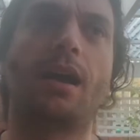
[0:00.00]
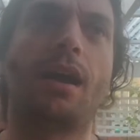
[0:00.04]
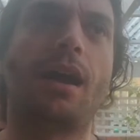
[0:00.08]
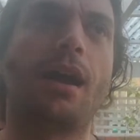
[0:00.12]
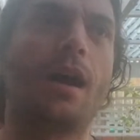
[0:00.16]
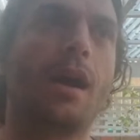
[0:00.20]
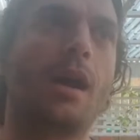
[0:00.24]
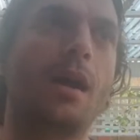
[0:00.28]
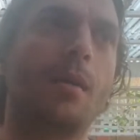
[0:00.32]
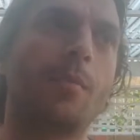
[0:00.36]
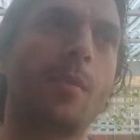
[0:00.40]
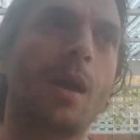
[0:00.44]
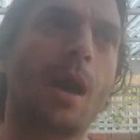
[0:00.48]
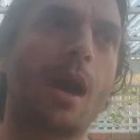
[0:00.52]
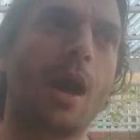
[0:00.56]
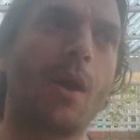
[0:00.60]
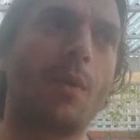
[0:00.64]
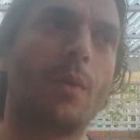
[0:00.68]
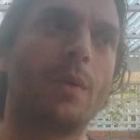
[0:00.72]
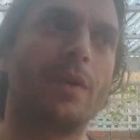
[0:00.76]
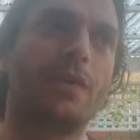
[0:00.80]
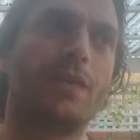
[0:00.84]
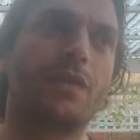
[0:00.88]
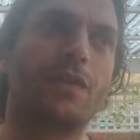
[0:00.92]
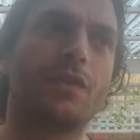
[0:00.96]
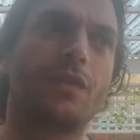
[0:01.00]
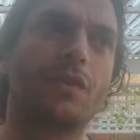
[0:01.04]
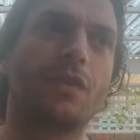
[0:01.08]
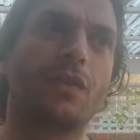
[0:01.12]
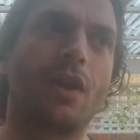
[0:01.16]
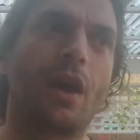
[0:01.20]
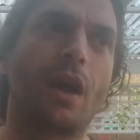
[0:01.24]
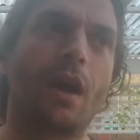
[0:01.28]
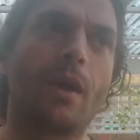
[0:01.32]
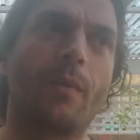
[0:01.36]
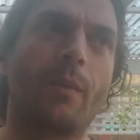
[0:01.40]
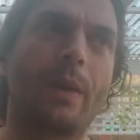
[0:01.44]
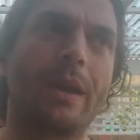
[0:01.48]

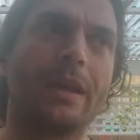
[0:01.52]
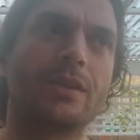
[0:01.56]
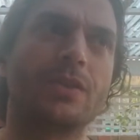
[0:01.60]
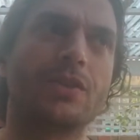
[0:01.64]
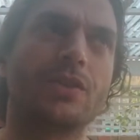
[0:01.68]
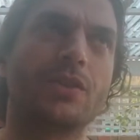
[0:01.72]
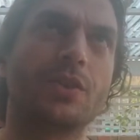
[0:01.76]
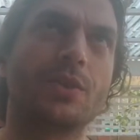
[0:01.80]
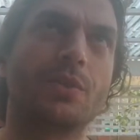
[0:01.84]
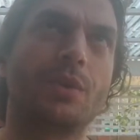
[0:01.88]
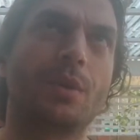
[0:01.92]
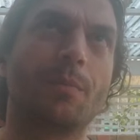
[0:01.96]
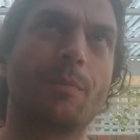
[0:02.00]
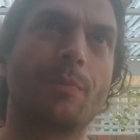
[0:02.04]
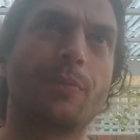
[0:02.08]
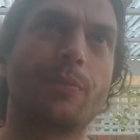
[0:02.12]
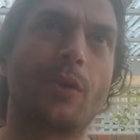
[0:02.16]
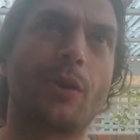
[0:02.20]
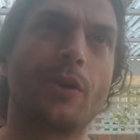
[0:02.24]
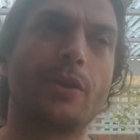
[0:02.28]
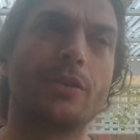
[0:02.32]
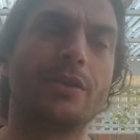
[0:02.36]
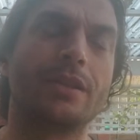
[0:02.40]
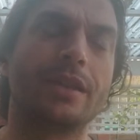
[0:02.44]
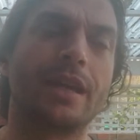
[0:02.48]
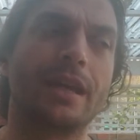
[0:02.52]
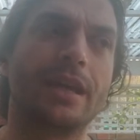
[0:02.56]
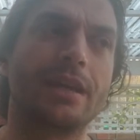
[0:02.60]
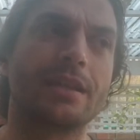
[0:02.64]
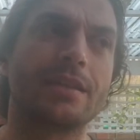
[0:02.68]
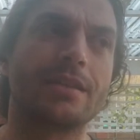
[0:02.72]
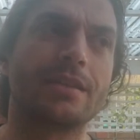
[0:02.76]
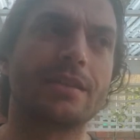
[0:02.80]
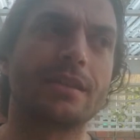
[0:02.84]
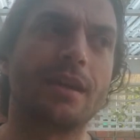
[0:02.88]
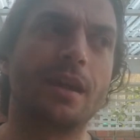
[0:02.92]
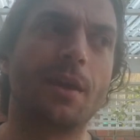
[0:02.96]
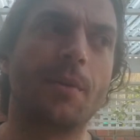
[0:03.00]
I went to a
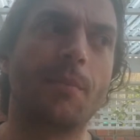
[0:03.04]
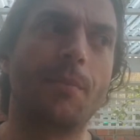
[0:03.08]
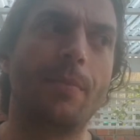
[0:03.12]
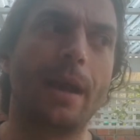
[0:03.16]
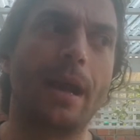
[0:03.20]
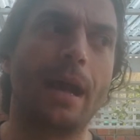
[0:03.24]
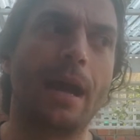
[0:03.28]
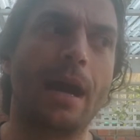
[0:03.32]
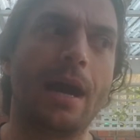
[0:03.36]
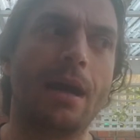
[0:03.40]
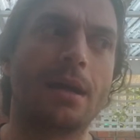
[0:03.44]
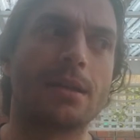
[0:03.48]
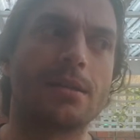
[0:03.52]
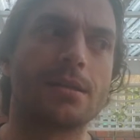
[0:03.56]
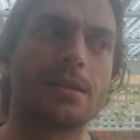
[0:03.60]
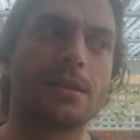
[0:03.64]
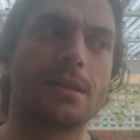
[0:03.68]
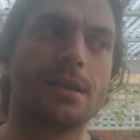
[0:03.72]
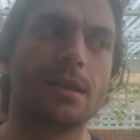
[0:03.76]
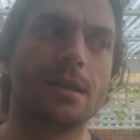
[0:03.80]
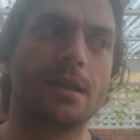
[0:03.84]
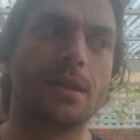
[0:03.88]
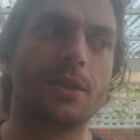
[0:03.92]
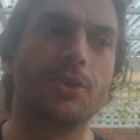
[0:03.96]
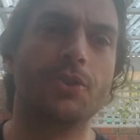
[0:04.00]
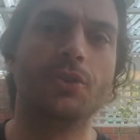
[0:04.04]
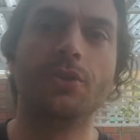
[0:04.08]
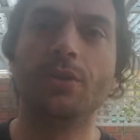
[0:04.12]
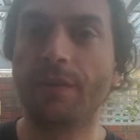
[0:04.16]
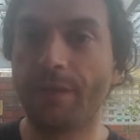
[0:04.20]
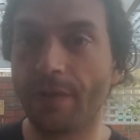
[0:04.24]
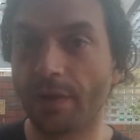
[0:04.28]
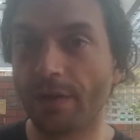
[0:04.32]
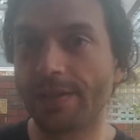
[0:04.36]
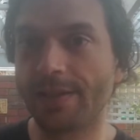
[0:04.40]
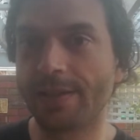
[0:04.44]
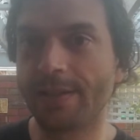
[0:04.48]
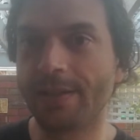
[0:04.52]
protest about
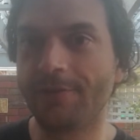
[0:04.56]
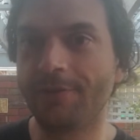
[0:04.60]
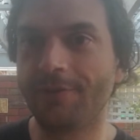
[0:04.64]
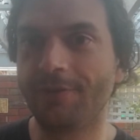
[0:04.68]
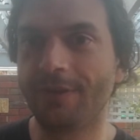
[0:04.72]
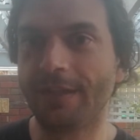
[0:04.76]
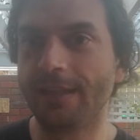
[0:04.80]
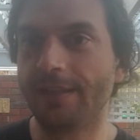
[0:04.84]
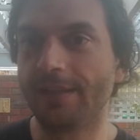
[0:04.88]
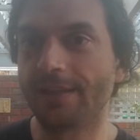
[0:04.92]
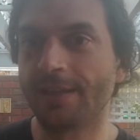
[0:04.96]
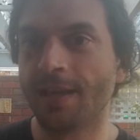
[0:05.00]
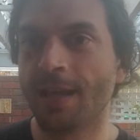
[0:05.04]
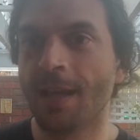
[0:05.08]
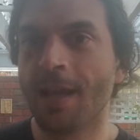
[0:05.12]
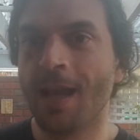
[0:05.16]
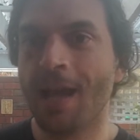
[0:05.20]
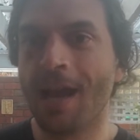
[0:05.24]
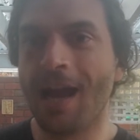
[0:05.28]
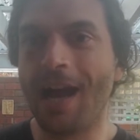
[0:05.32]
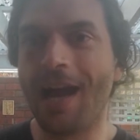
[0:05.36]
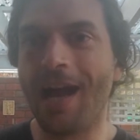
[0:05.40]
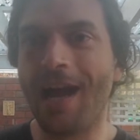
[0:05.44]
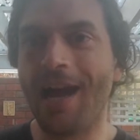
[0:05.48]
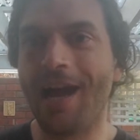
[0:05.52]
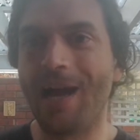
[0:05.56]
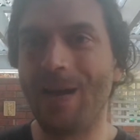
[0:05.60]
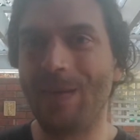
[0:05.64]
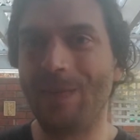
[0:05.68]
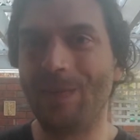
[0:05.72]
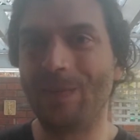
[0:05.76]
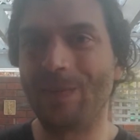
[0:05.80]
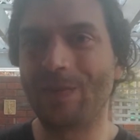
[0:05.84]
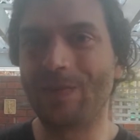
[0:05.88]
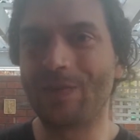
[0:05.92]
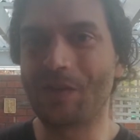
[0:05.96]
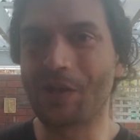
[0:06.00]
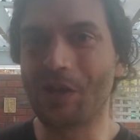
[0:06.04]
university fees.
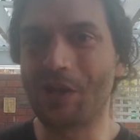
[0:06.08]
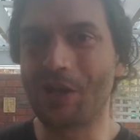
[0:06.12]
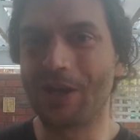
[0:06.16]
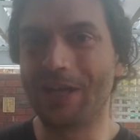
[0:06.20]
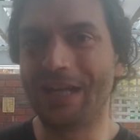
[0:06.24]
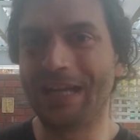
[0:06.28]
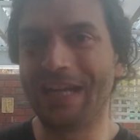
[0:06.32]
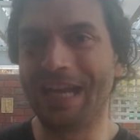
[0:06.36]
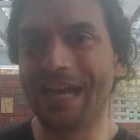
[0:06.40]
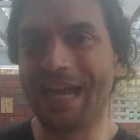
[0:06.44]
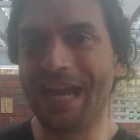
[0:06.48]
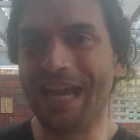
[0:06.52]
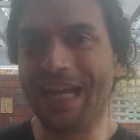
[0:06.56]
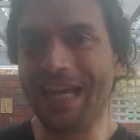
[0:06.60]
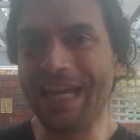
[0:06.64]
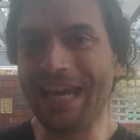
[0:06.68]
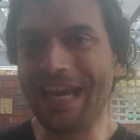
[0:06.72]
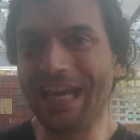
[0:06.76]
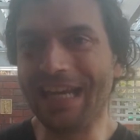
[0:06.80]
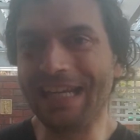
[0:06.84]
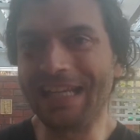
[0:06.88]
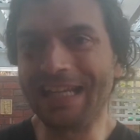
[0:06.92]
So again,